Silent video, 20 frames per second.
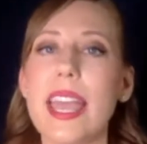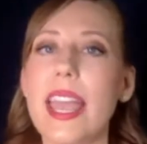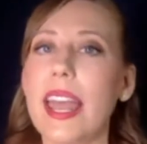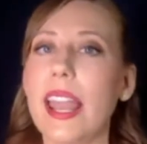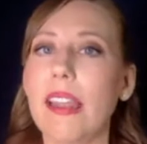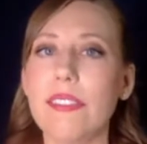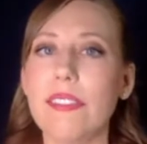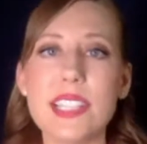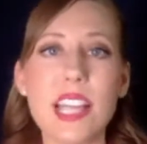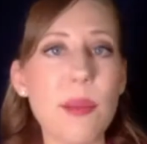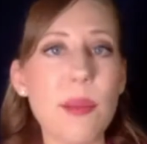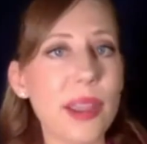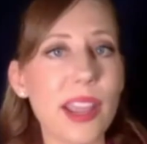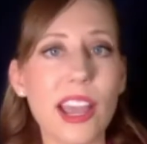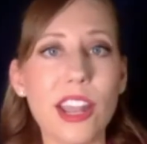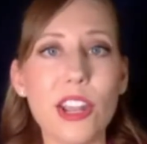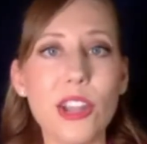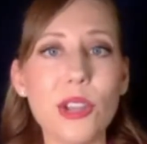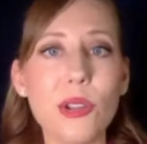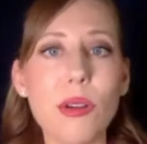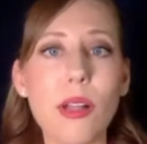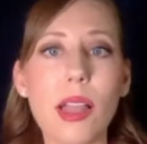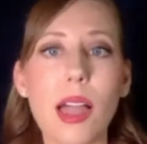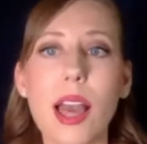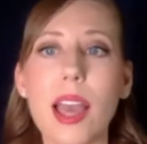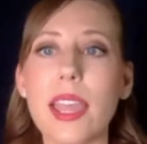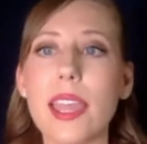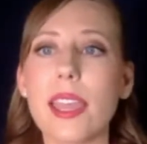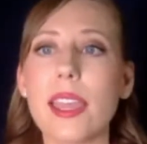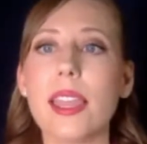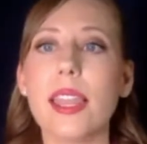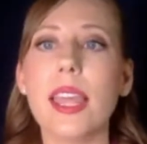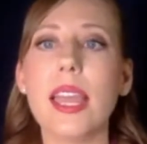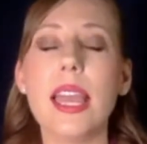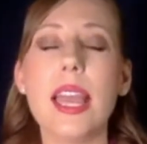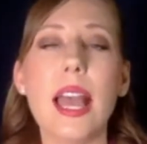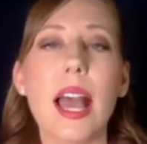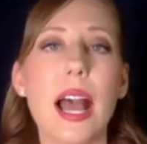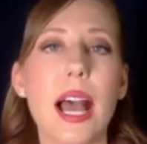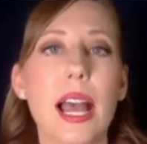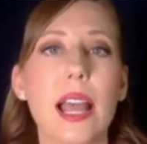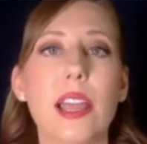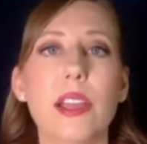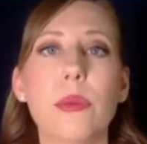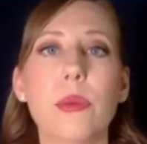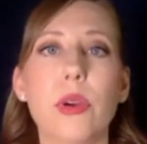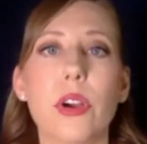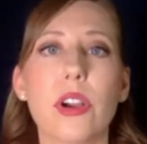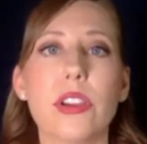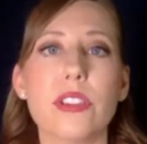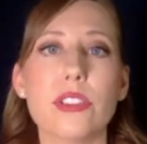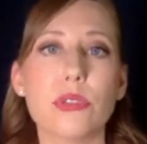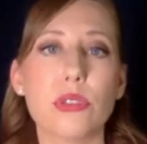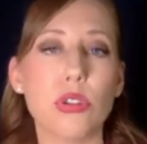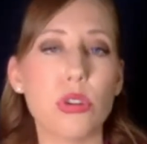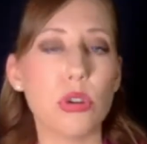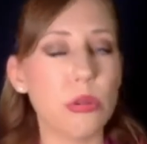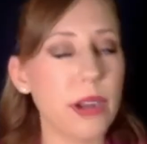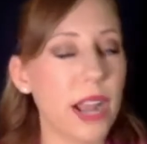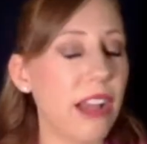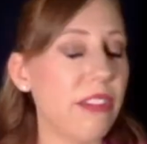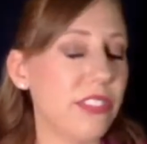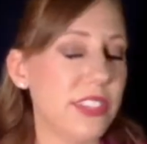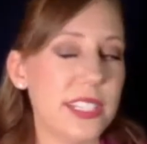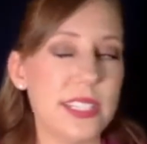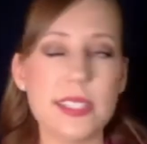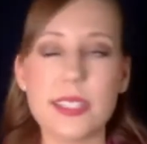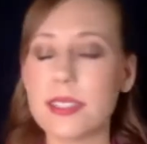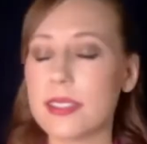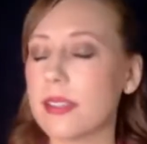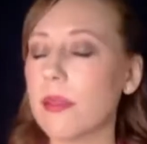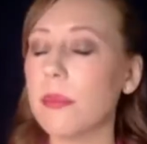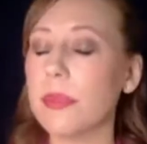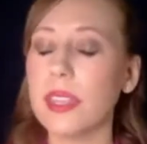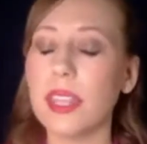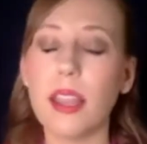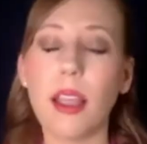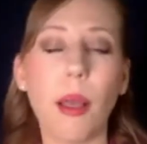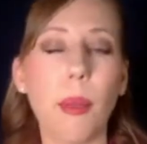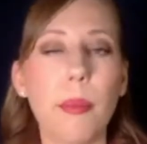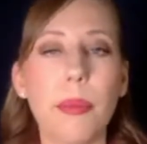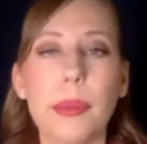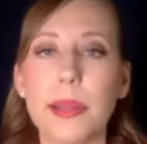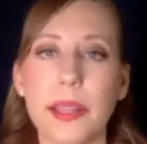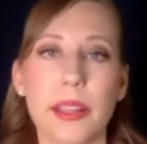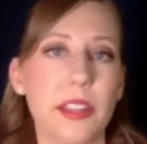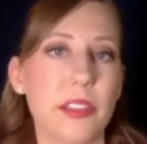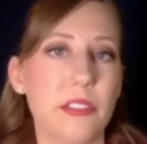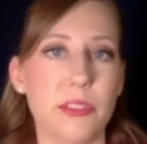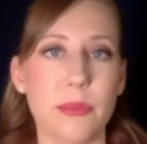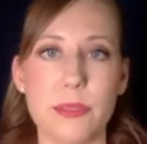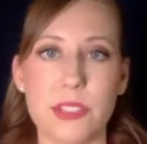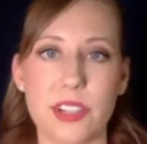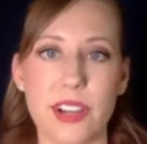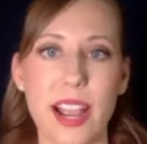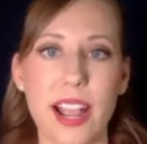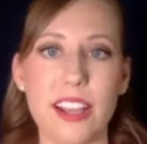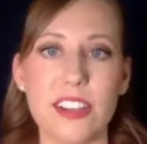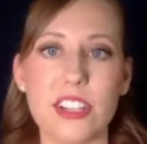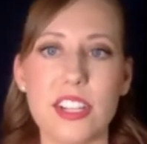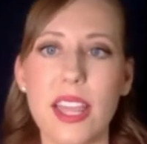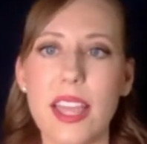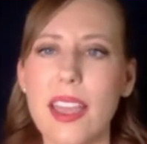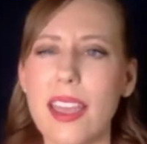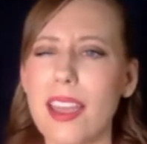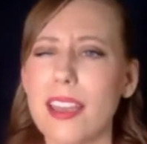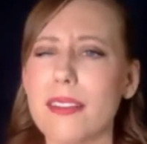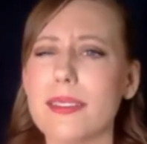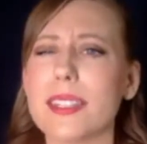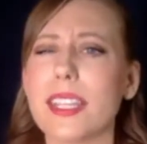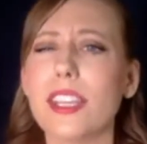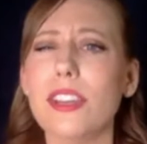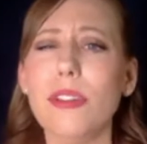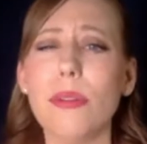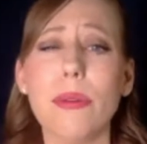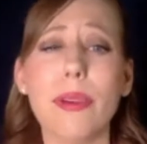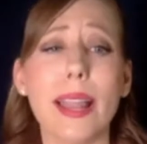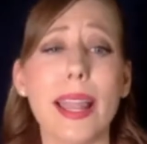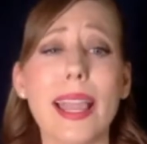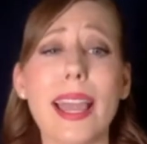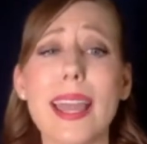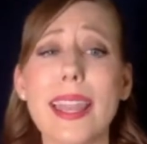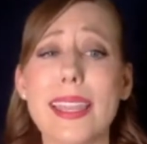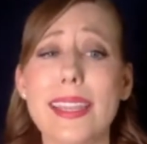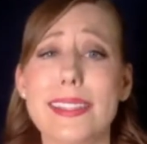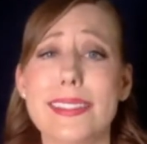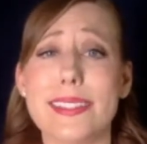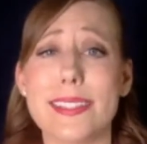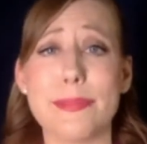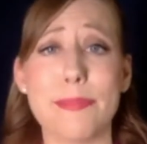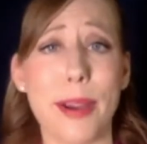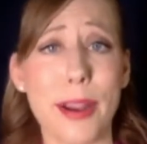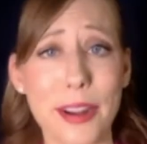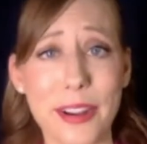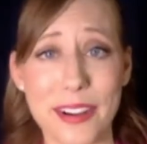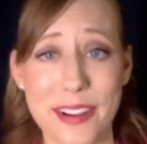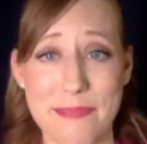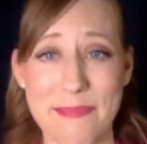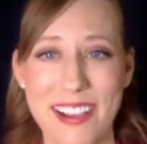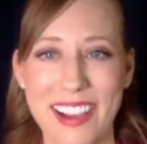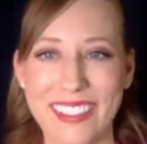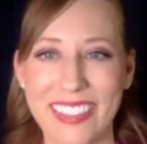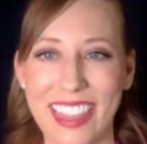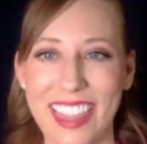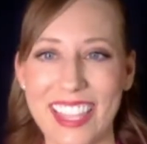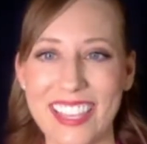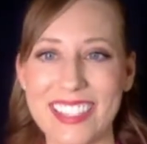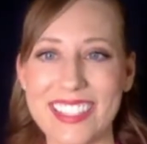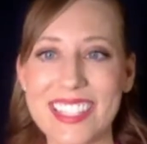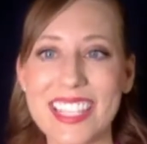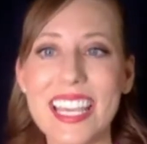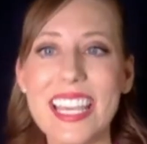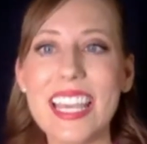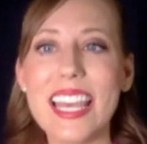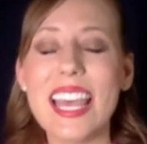And every time I got a new client, I was crafting something completely from scratch. And I was like, you know what? I got to get smarter about this.